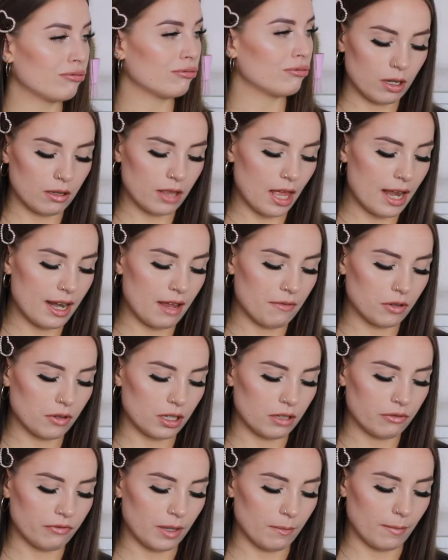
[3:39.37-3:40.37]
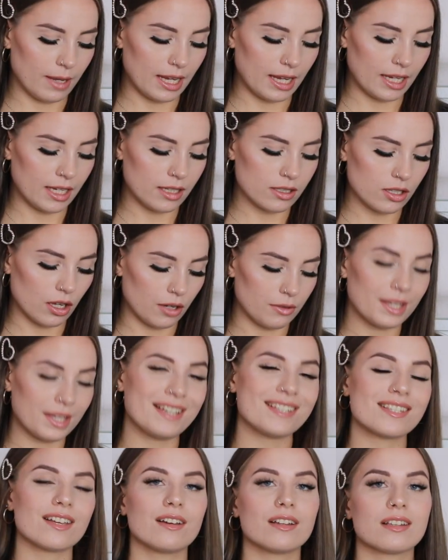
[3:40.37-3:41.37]
well they're never going to fit me. So
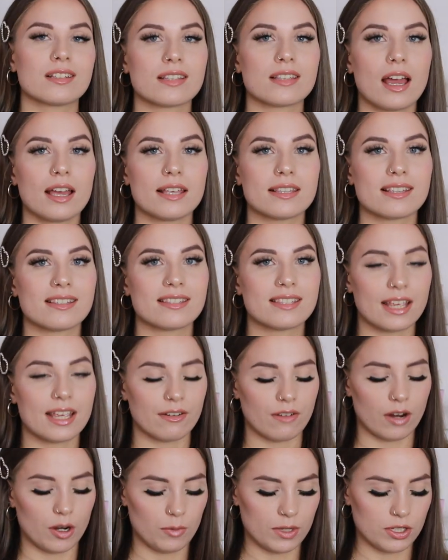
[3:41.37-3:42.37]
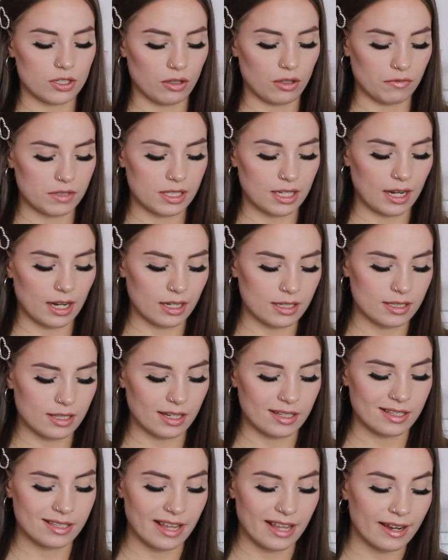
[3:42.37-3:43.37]
these are size 0, which is obviously like a
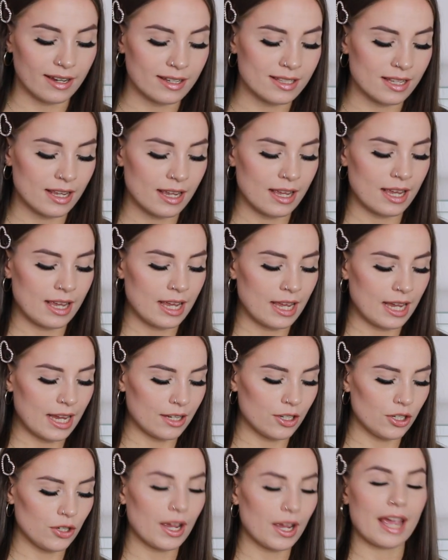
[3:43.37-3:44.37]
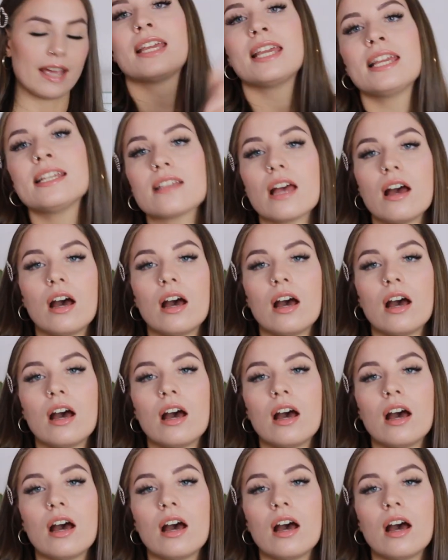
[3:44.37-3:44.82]
size 6 in UK. These